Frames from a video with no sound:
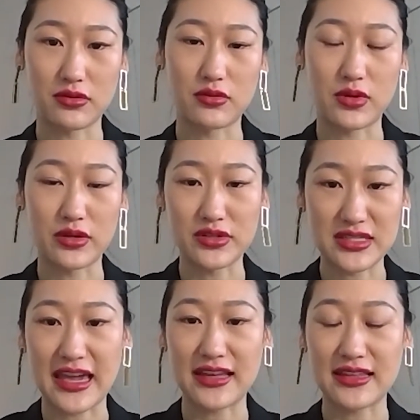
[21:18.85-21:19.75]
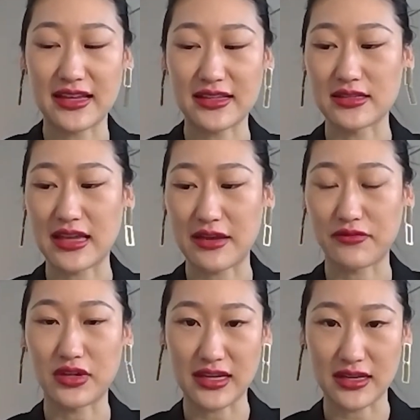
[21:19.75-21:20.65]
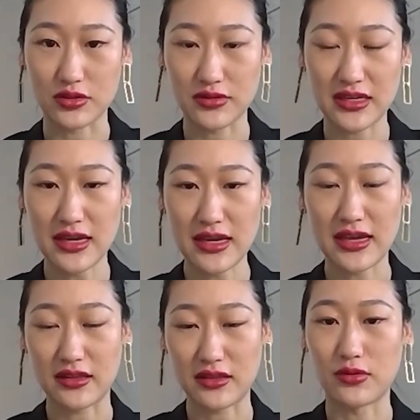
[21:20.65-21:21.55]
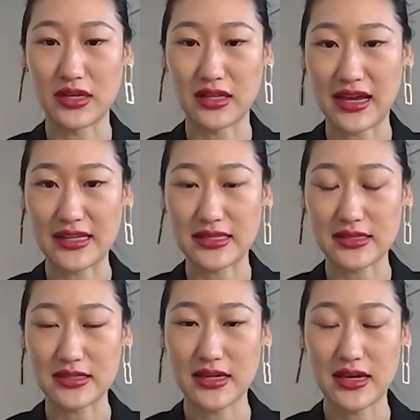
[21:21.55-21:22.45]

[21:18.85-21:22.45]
or one could take that in every country and localize it.